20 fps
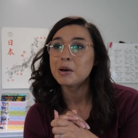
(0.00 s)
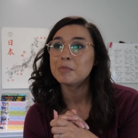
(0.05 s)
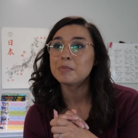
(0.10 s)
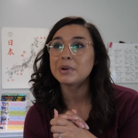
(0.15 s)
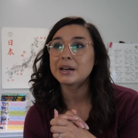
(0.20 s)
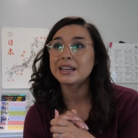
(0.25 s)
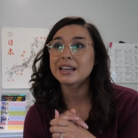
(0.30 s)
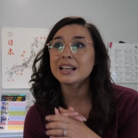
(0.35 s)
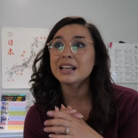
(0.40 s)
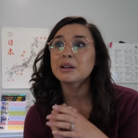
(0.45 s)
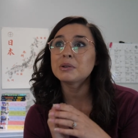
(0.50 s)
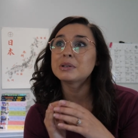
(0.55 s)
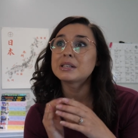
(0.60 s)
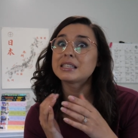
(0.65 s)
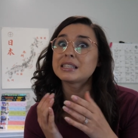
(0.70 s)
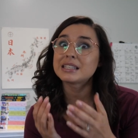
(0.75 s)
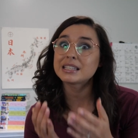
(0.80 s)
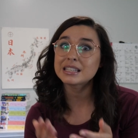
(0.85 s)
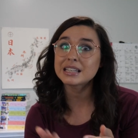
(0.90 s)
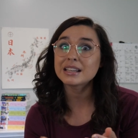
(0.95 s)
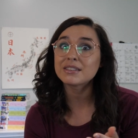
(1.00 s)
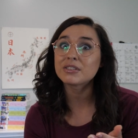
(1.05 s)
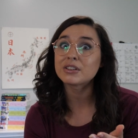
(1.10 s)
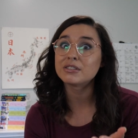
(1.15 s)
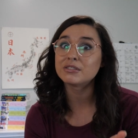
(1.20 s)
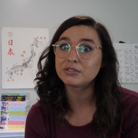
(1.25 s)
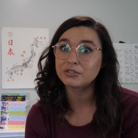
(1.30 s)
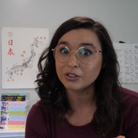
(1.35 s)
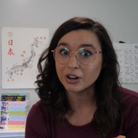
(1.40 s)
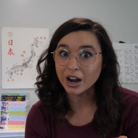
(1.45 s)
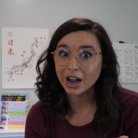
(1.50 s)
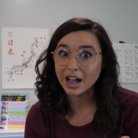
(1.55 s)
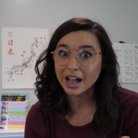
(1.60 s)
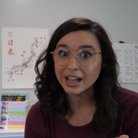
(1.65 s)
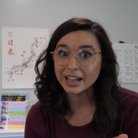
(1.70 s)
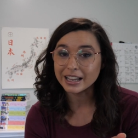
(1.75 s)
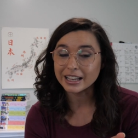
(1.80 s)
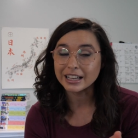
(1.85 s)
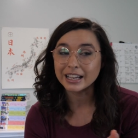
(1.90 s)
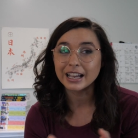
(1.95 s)
but it was Stephen
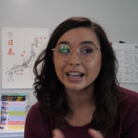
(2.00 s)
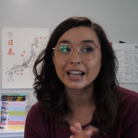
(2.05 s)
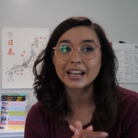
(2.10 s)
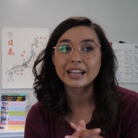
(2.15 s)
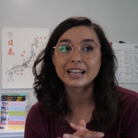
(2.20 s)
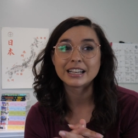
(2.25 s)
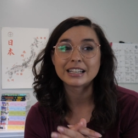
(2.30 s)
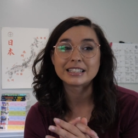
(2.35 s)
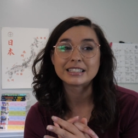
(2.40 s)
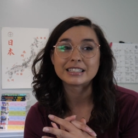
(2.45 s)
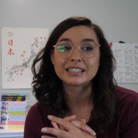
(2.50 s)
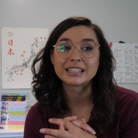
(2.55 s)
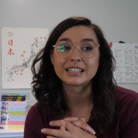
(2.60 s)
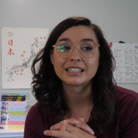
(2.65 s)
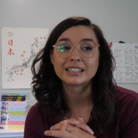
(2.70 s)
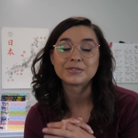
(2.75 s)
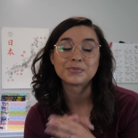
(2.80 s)
Fry and